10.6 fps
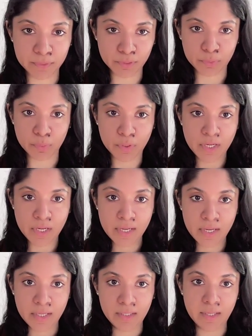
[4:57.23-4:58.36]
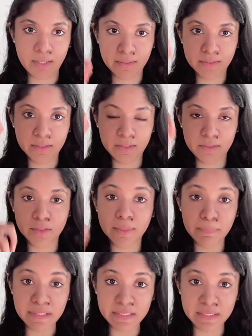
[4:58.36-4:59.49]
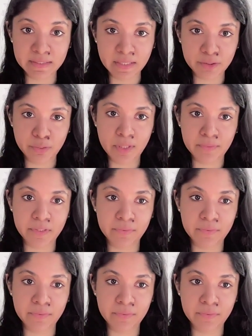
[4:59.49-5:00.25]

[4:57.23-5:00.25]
So like the meaning that you have